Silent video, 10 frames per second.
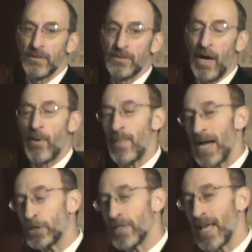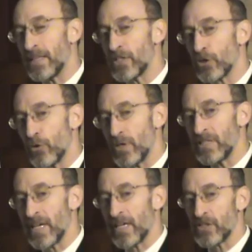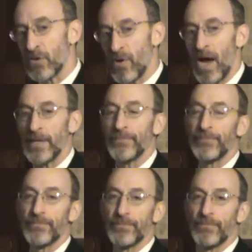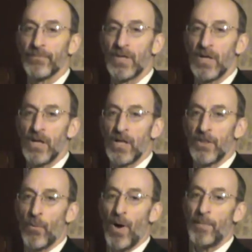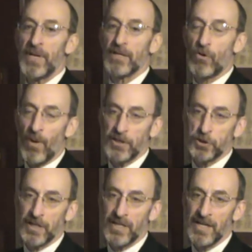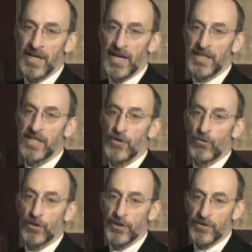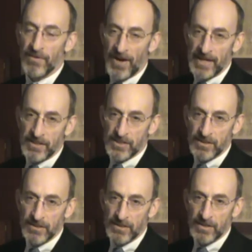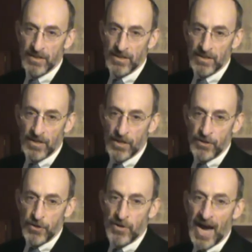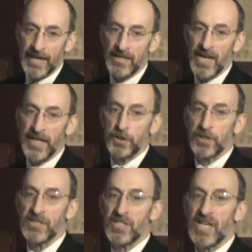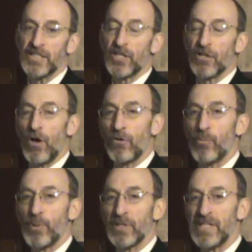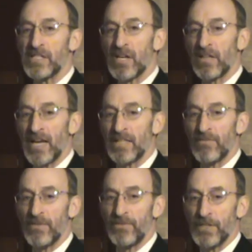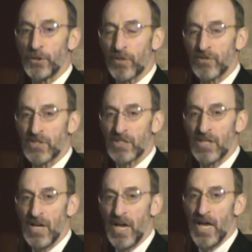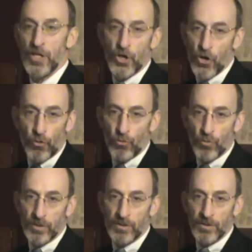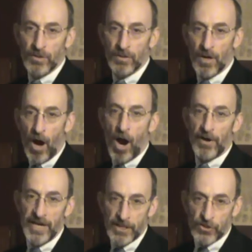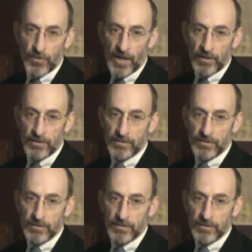Now imagine that this lunatic is Iran. The weapon in question is a nuclear device. The United Nations is the local police and elected officials, and you are Israel.